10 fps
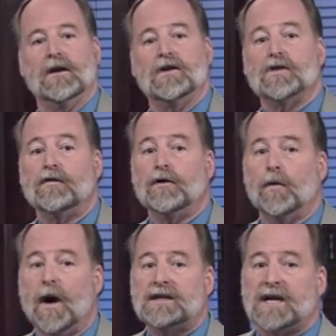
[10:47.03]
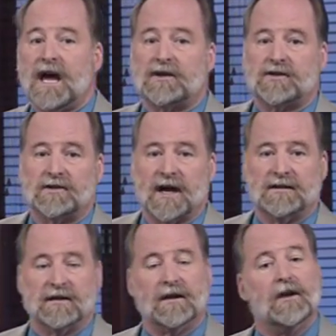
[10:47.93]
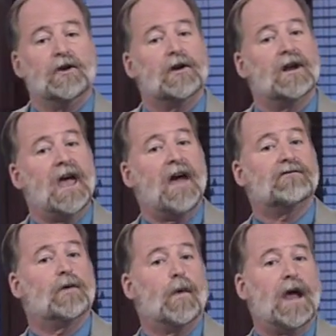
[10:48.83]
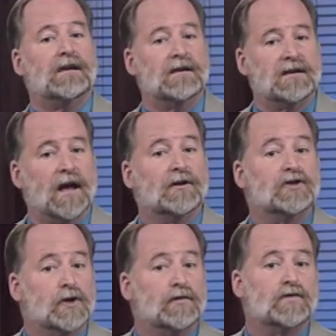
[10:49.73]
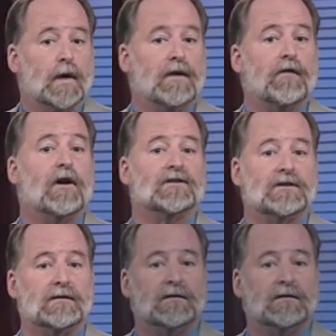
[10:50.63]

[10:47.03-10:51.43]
So if you want to exercise it, you're going to have to wait until June 21st.